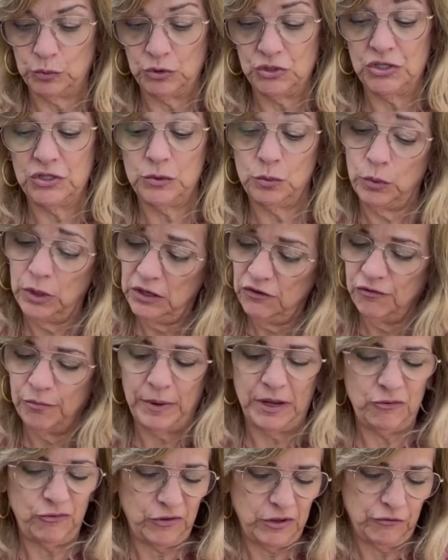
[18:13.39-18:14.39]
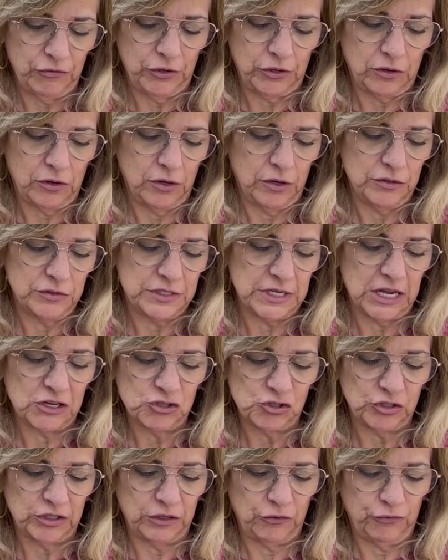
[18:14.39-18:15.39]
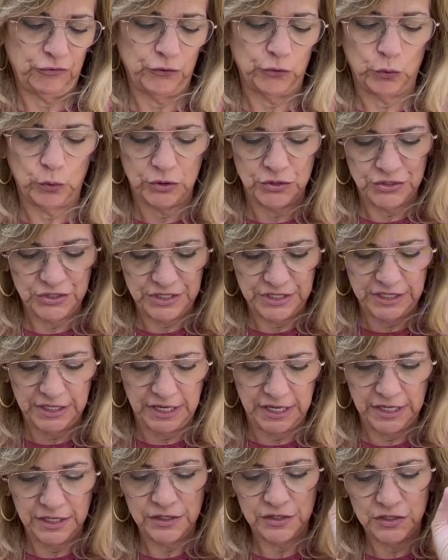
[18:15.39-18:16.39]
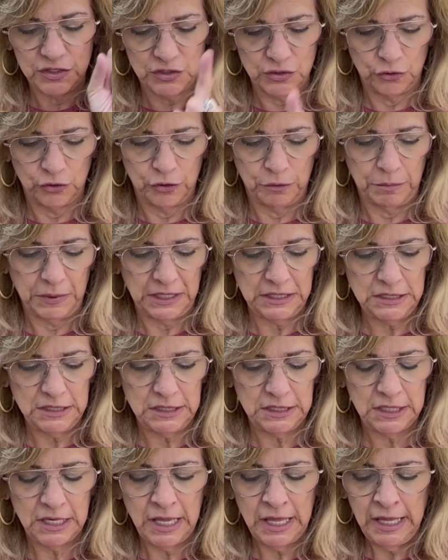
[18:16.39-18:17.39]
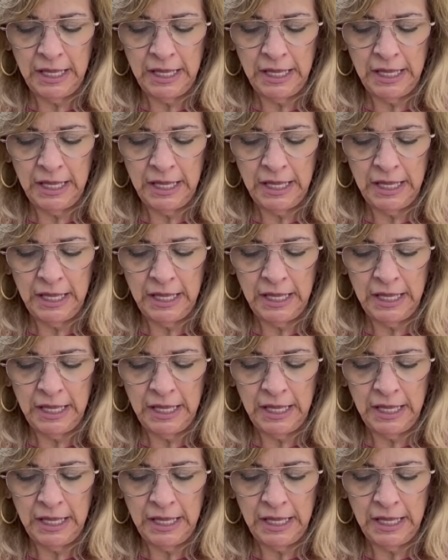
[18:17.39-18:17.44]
which is one of my favorite cards actually for discernment.